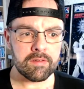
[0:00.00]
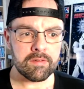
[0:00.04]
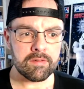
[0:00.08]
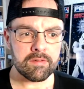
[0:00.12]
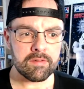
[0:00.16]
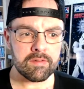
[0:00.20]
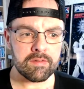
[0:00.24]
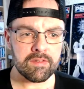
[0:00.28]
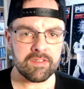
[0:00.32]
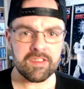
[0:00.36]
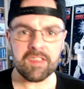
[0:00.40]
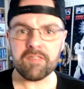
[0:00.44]

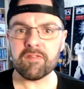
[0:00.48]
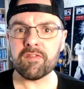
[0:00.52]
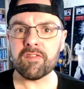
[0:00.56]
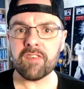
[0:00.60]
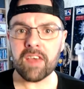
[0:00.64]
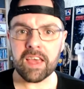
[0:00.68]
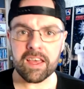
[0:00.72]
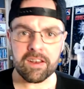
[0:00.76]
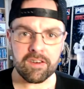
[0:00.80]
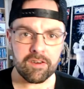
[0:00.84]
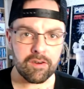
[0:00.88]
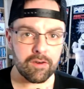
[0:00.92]

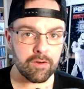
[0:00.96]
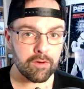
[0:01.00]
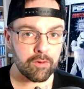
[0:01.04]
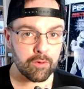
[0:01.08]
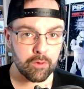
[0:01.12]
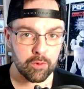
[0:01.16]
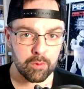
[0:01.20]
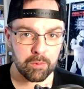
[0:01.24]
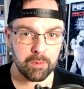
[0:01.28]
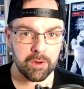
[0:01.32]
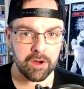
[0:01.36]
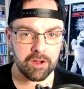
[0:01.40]
defender
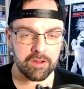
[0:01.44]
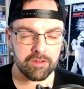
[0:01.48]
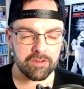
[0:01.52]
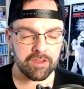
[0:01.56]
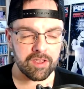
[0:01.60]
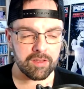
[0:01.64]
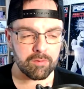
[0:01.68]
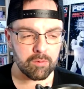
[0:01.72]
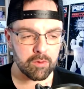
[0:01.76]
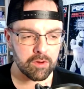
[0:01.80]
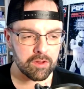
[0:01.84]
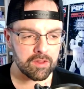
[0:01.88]
robots, like
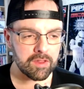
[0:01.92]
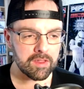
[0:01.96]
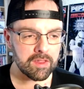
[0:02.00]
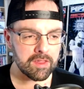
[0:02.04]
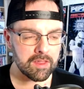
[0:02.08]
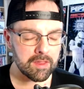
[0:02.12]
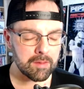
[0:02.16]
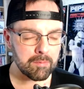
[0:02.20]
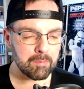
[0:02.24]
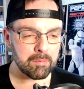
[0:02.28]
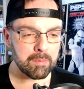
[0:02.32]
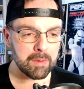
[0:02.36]
one of
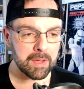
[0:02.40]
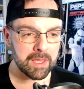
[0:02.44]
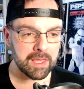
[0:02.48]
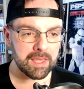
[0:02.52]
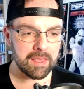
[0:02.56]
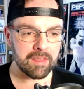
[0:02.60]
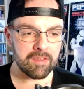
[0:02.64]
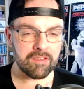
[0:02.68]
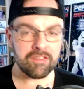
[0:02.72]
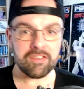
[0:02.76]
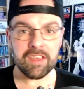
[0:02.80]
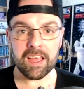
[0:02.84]
the big
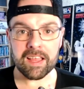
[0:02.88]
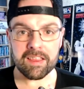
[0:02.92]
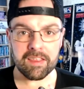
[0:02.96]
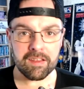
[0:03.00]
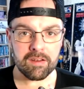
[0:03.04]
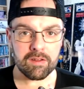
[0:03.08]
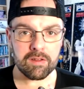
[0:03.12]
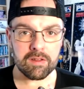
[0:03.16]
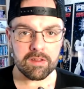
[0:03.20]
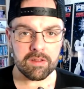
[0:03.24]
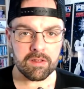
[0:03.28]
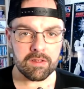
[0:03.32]

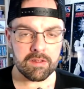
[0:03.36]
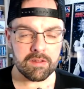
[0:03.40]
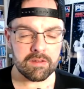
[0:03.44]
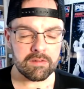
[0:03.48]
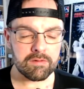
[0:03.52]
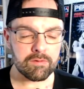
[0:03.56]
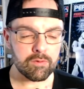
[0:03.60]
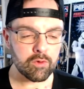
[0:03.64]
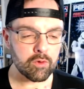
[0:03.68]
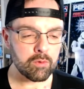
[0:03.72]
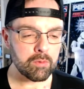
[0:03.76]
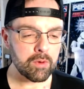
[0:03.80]
Sentinel
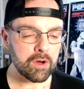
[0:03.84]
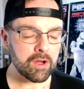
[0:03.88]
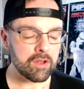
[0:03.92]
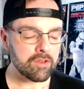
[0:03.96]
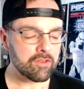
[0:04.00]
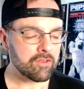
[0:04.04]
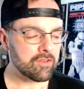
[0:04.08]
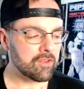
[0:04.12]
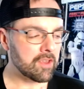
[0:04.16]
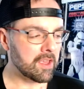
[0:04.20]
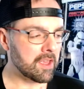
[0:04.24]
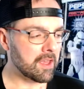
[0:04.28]

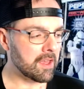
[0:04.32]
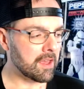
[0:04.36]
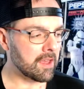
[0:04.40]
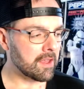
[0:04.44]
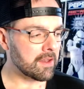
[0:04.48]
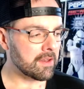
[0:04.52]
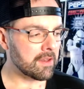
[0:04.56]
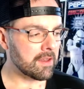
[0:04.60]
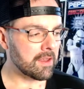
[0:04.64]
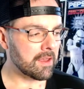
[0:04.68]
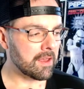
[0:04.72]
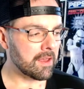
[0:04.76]
robots,
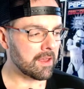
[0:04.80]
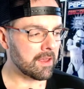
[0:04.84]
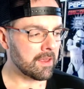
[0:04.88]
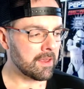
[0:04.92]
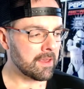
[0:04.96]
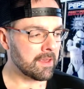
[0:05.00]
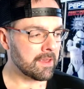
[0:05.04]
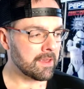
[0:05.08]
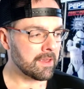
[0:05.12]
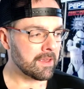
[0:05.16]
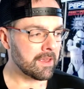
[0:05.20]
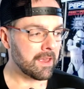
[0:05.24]
and
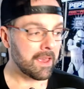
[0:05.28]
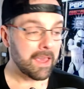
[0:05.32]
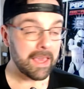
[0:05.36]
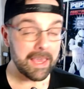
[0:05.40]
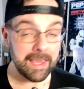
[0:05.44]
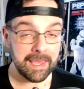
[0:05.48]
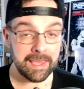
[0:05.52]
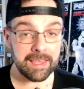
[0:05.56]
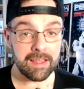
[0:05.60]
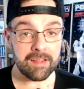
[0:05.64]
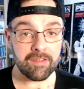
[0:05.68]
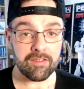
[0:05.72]
he
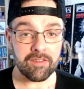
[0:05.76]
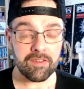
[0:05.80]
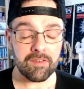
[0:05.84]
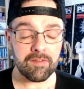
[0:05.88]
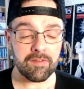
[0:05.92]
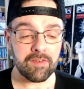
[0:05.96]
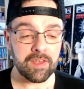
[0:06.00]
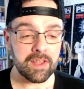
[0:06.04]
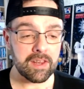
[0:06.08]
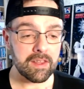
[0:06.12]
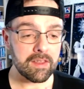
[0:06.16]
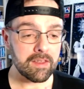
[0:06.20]
gets
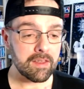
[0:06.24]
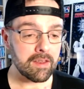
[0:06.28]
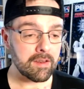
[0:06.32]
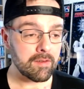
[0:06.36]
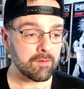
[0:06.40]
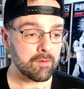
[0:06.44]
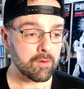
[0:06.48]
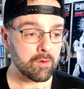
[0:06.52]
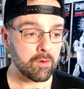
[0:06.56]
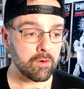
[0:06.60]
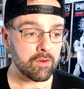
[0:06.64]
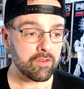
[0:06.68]
defeated. And of
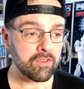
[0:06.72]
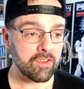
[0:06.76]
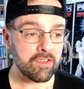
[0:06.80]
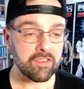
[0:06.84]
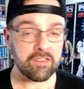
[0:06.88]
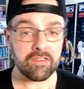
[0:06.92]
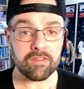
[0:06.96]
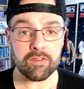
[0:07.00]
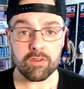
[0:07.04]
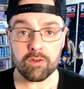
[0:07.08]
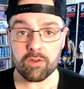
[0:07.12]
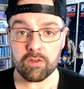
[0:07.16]
course this
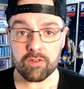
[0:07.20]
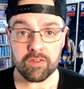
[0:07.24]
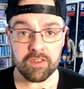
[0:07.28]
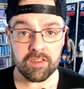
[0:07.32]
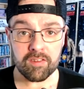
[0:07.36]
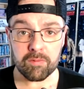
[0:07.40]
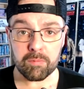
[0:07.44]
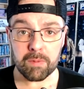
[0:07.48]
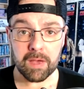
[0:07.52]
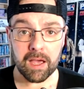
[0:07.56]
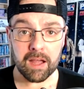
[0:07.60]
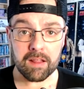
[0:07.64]
news gets
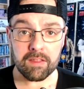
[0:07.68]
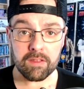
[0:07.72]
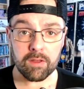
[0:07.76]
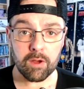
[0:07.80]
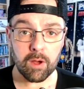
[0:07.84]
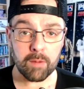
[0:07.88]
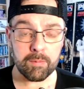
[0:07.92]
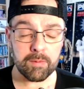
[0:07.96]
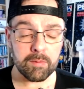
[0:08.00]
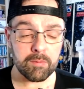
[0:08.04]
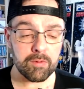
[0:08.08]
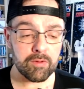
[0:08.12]
back to
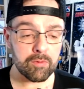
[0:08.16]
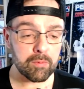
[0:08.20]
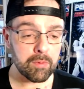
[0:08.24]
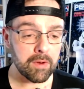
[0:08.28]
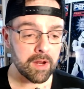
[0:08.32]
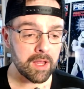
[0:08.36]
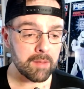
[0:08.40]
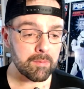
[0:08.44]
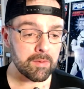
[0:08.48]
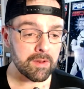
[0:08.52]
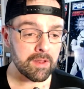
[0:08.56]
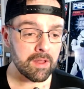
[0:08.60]
Optimus
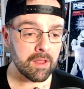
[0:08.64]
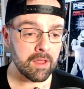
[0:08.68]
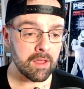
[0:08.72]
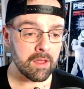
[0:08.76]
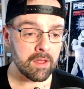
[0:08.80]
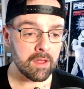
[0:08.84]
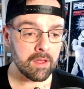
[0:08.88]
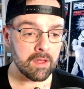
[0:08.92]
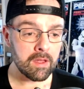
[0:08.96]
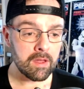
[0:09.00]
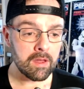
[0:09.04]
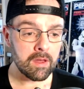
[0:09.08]
Prime and
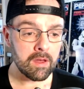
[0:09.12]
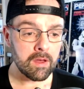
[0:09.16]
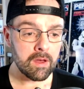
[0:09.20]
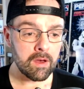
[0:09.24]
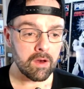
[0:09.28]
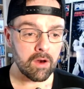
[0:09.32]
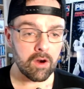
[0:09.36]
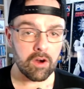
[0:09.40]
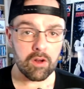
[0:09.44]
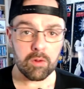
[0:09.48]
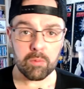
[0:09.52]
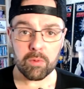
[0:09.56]

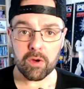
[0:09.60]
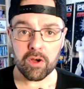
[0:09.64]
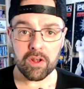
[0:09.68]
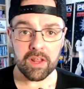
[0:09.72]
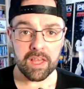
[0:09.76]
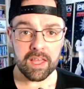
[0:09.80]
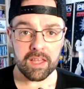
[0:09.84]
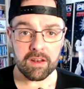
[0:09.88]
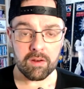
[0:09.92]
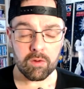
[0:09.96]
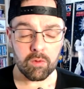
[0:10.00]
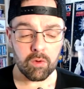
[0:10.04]
Autobot
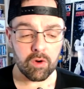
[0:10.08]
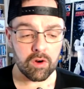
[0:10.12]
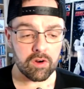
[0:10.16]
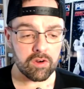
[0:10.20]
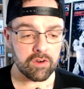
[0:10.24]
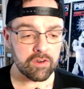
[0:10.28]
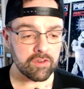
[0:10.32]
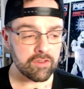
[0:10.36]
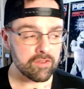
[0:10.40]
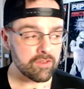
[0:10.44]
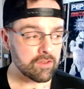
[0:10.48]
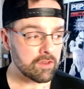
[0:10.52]

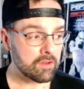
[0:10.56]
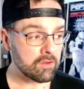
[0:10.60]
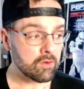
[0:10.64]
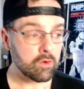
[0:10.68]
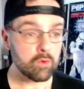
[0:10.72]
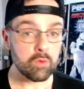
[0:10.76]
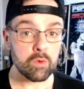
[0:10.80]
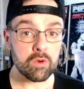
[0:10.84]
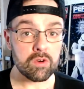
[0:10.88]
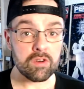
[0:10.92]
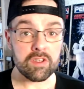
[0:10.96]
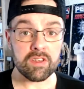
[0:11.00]
headquarters, and no
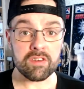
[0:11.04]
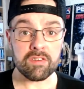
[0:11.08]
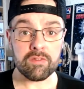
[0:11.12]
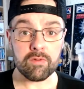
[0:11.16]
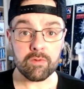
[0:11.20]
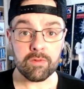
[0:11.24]
one can